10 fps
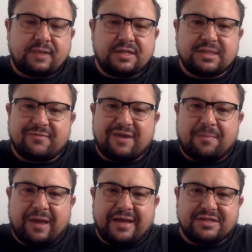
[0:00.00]
some of our
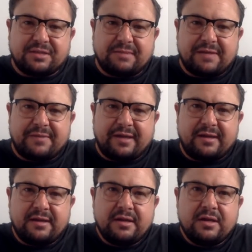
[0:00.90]
players that
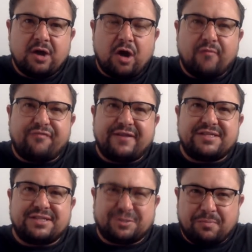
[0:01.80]
maybe aren't
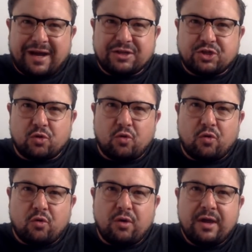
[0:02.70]
fancied as much
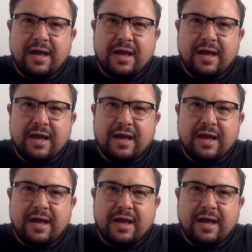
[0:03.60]
or